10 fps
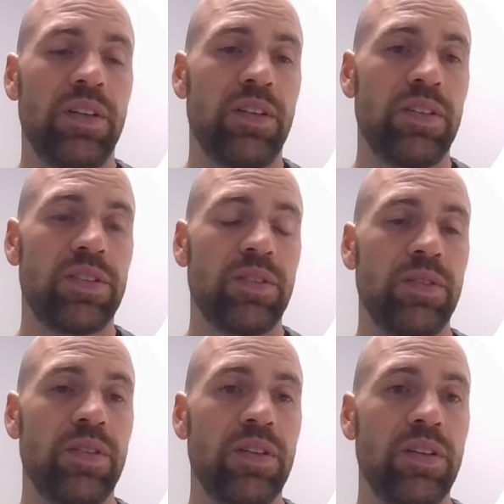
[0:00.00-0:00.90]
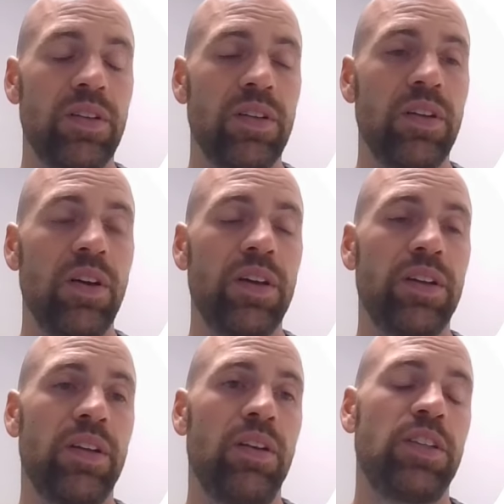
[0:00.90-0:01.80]
also
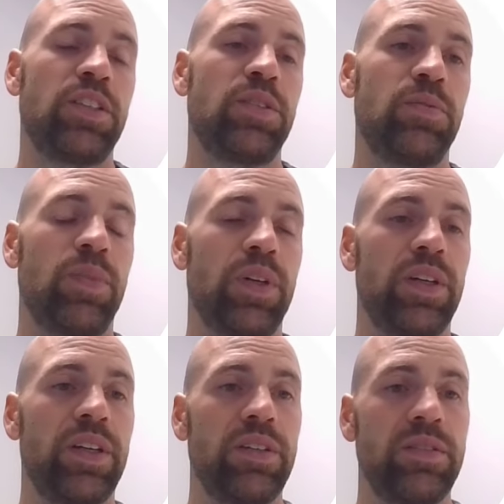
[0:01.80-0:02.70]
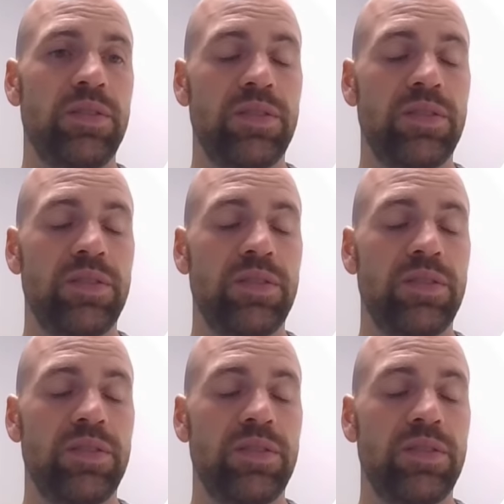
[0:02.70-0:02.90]
learn a lot by